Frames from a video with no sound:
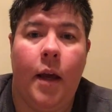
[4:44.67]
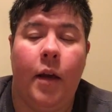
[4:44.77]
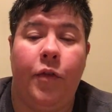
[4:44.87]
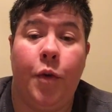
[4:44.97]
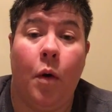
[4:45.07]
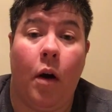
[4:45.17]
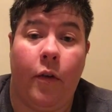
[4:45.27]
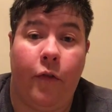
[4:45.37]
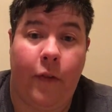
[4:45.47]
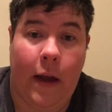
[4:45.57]
If you are
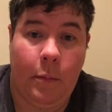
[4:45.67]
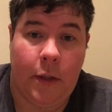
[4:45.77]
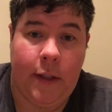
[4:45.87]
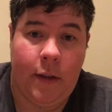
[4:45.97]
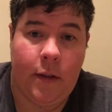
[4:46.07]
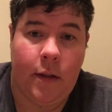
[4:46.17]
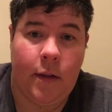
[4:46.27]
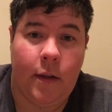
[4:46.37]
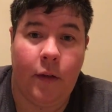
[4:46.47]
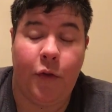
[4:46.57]
family,
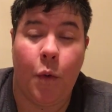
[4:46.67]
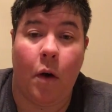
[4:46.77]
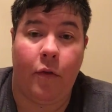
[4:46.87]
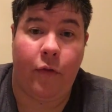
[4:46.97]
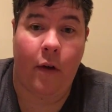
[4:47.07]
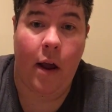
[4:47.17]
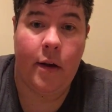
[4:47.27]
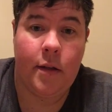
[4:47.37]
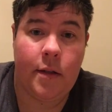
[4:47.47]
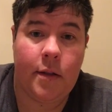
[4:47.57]
if you are
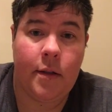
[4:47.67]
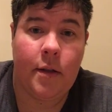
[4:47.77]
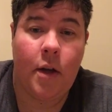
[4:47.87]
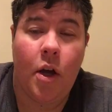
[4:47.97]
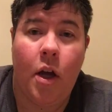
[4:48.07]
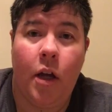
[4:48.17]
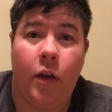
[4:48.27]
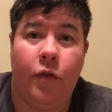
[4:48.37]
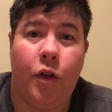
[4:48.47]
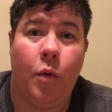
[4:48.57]
friends,
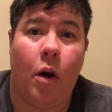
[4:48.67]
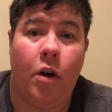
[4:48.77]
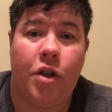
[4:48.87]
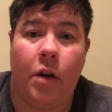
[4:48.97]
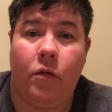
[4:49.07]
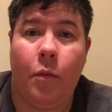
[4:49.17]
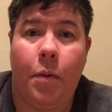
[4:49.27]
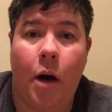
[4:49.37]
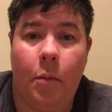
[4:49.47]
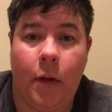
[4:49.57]
if you are general
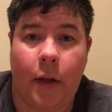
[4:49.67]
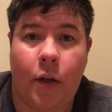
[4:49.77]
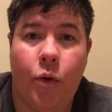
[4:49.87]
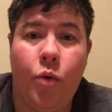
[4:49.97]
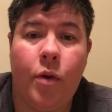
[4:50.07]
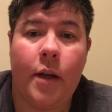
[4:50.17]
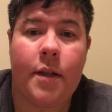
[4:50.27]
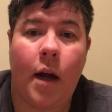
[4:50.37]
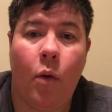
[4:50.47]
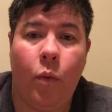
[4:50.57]
public who
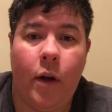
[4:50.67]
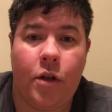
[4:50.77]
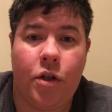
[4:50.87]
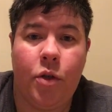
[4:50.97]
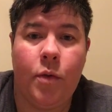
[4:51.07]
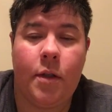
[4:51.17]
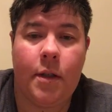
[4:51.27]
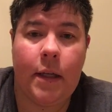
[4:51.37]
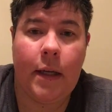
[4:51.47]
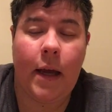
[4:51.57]
does not wish to
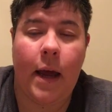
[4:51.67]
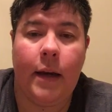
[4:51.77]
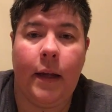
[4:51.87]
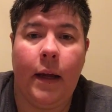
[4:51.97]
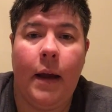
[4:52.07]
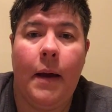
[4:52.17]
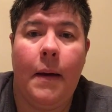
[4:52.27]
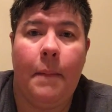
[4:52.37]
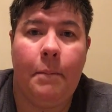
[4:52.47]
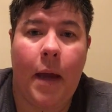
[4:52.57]
see any
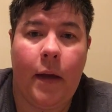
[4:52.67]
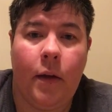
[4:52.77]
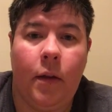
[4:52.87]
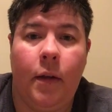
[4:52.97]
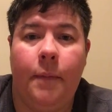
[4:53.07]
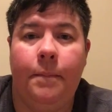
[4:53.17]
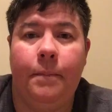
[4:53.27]
male,